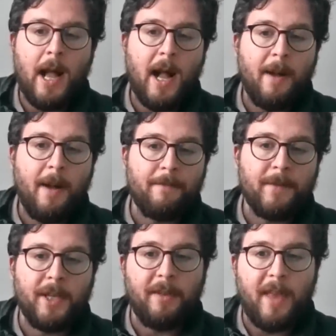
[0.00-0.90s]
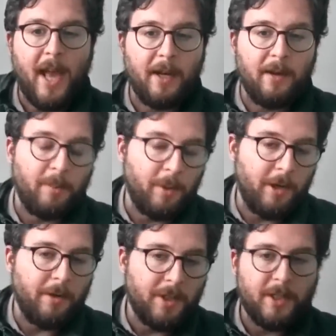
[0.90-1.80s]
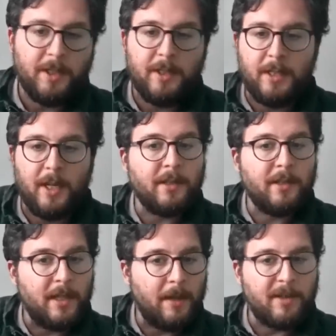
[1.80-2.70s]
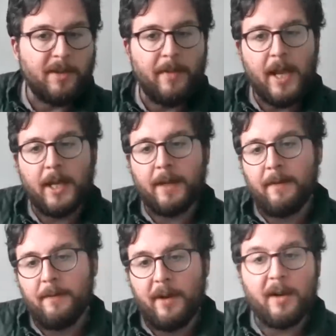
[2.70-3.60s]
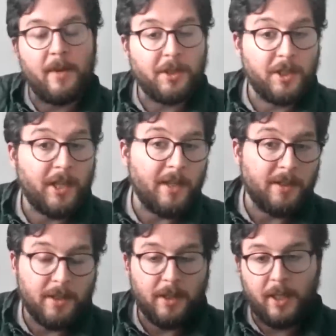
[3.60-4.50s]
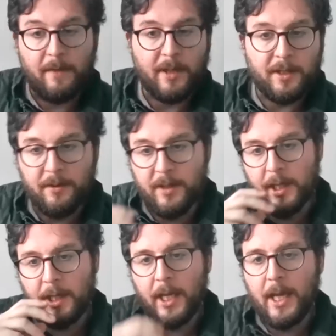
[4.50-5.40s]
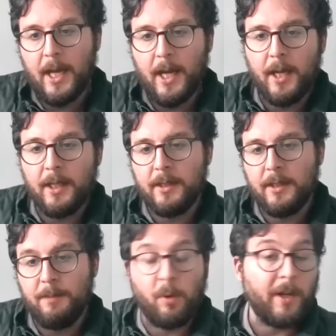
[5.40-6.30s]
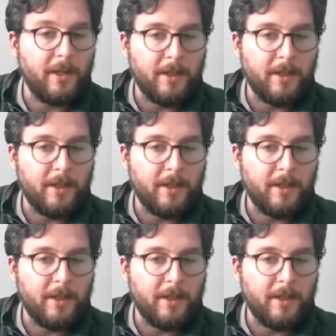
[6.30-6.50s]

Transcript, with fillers: Um, you know, that approach didn't seem to make very much sense given this unique uh, point in